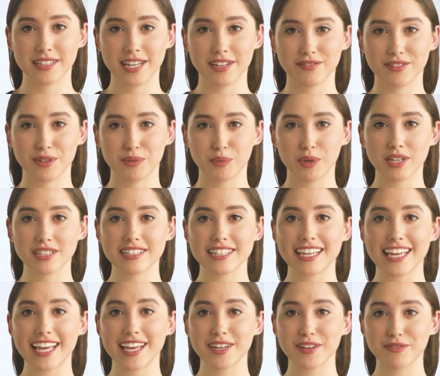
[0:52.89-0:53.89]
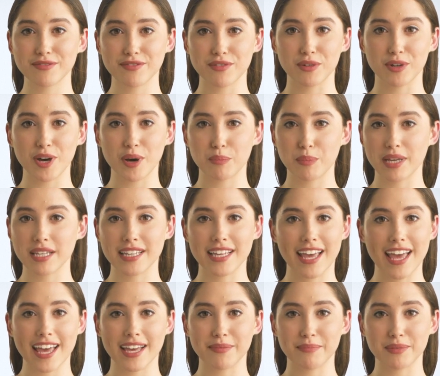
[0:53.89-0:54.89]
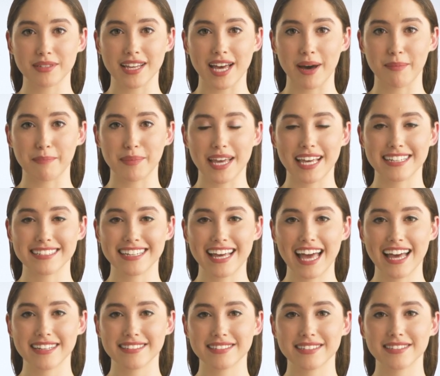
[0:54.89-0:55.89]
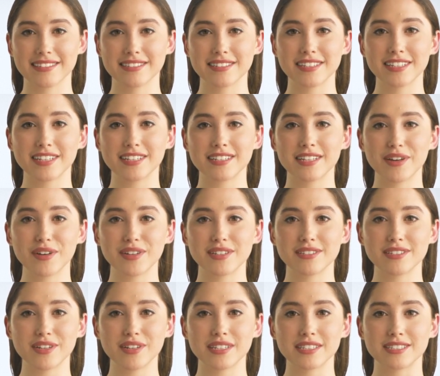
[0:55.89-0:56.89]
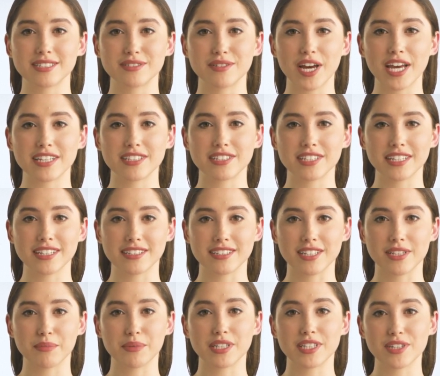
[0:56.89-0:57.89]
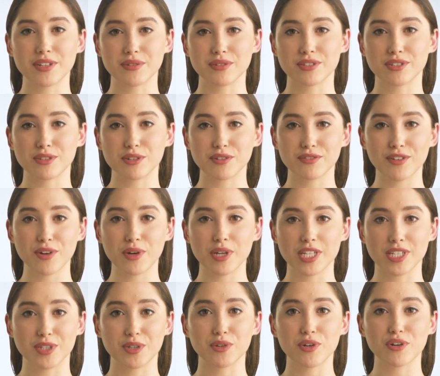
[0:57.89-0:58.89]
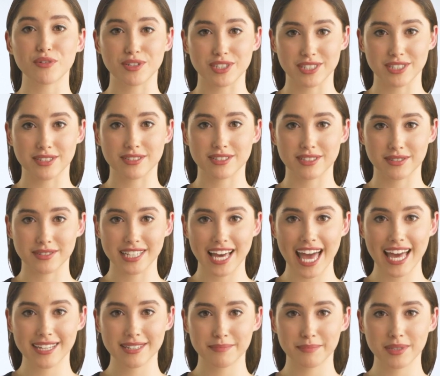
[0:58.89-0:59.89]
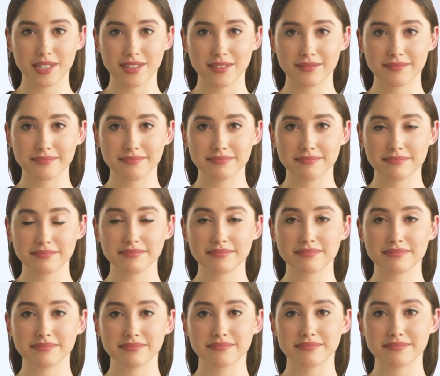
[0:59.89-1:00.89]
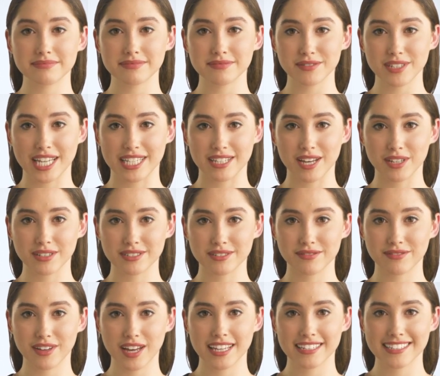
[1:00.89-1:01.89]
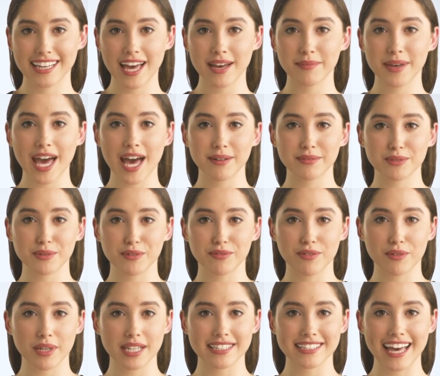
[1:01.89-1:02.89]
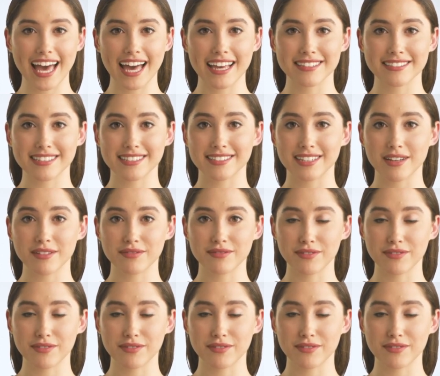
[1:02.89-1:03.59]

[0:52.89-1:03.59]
If you want to get your 401k without paying taxes, there are certain strategies you can use to avoid or reduce your tax bill. Read on to find out how to avoid taxes on